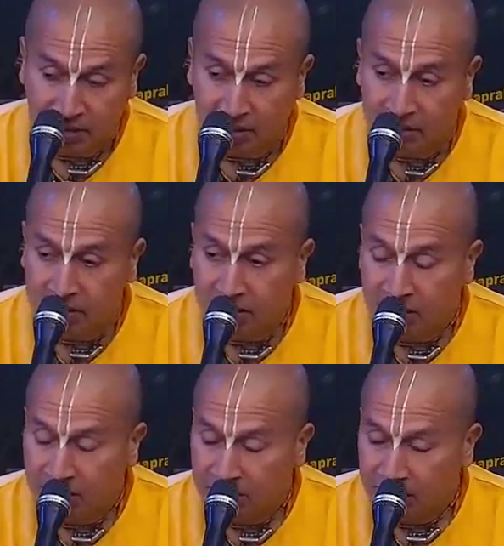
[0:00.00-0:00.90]
Because
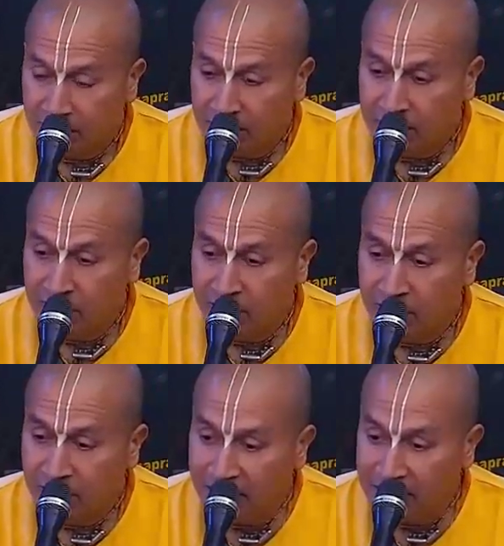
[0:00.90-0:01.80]
as we
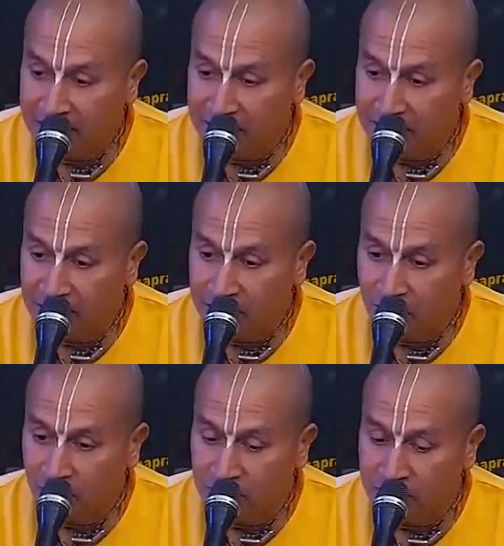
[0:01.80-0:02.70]
are practicing this
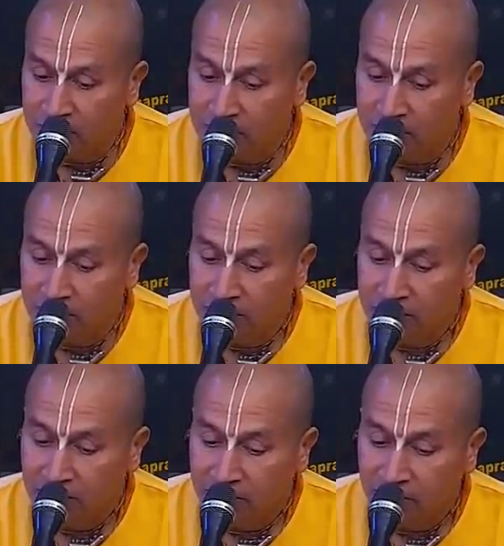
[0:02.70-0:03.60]
process,
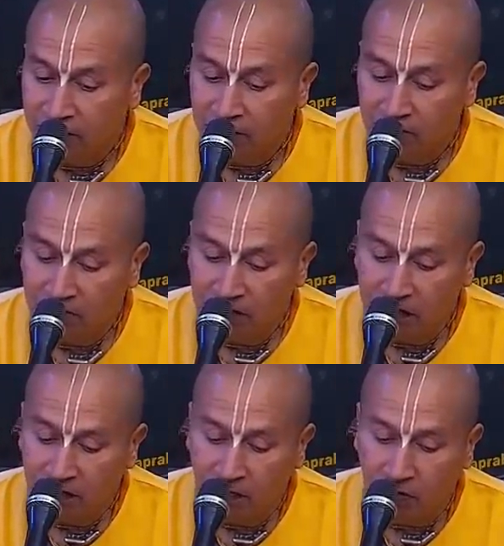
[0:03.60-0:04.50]
we may
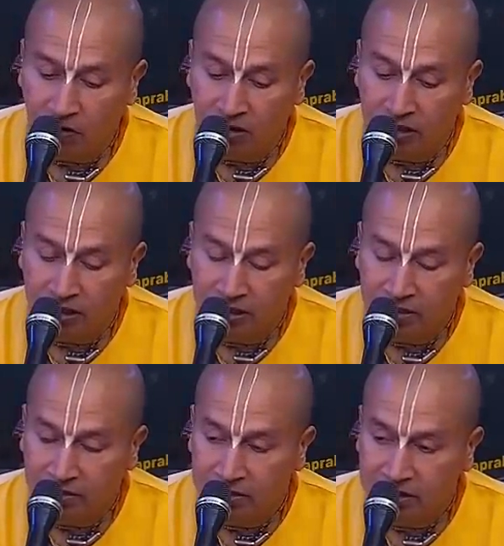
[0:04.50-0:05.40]
be involved
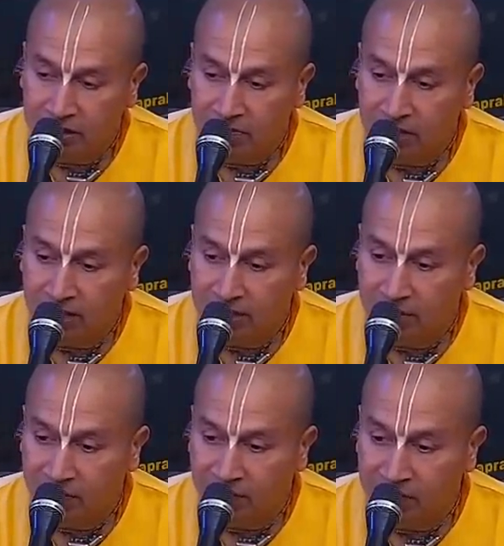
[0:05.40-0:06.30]
in some
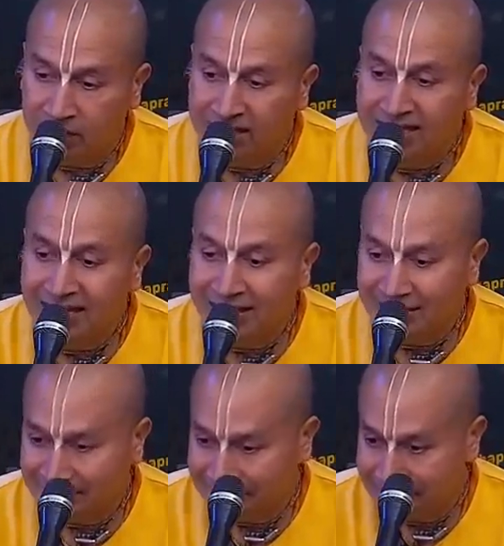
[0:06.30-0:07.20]
kind of a
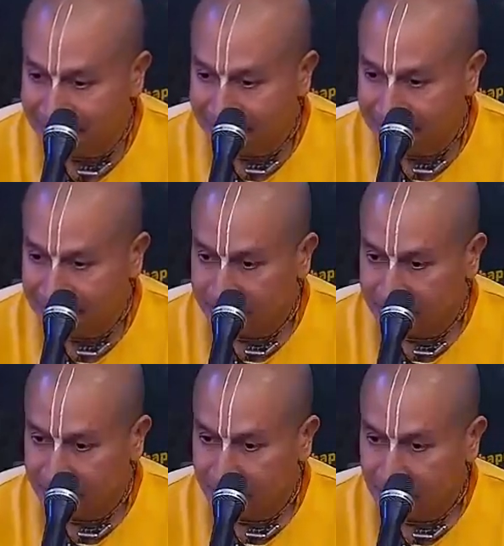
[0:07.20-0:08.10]
sin,
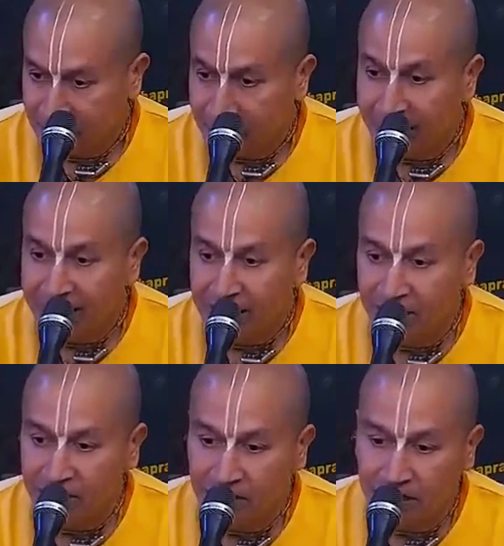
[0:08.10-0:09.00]
an
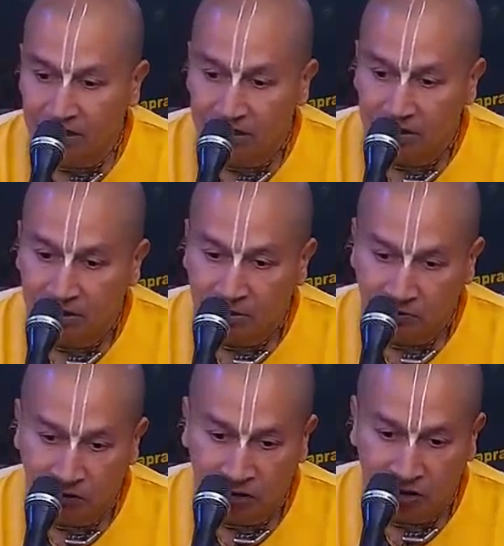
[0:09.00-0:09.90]
activity
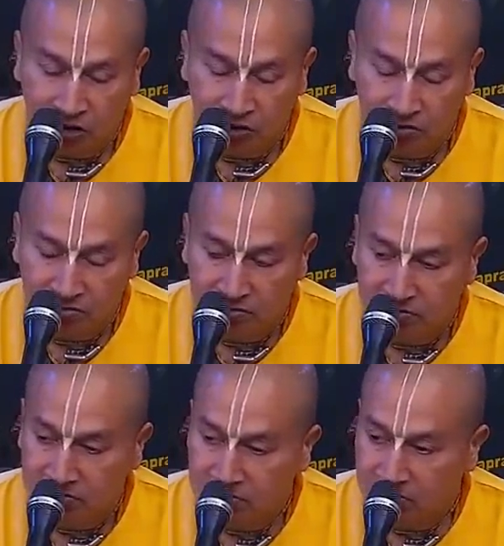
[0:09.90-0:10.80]
which
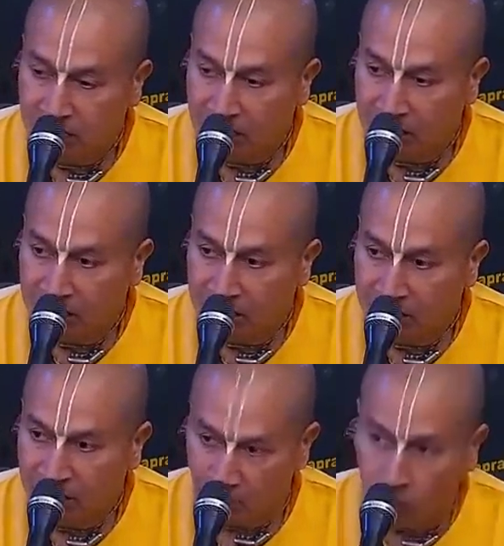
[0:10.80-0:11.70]

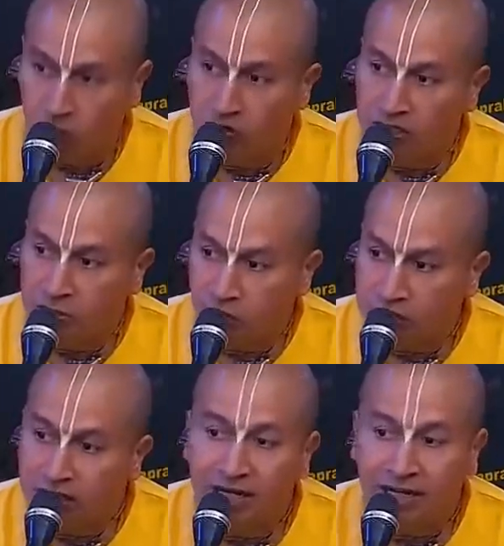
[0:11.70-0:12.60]
we know is
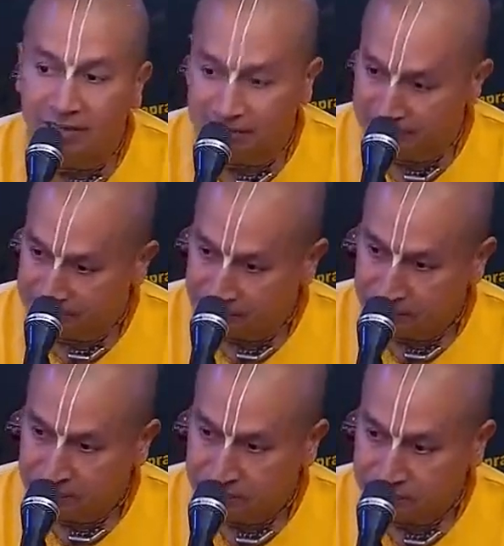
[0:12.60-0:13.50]
not correct,
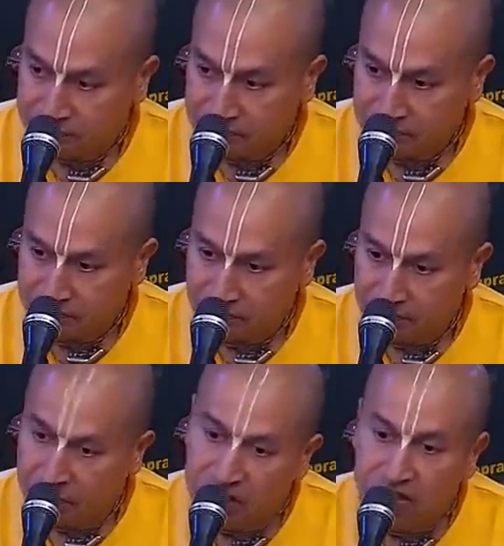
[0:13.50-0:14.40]

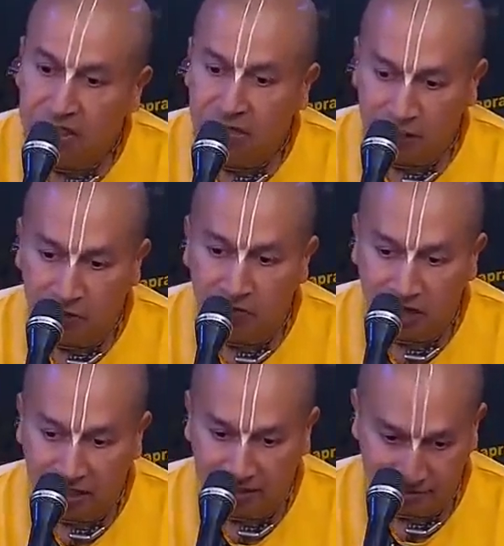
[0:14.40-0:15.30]
but still we do
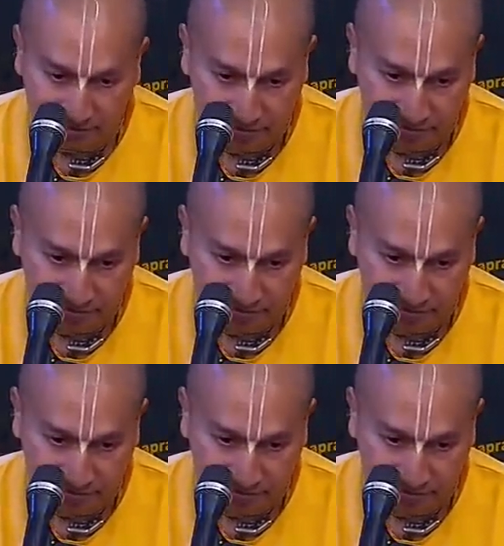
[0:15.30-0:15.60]
that.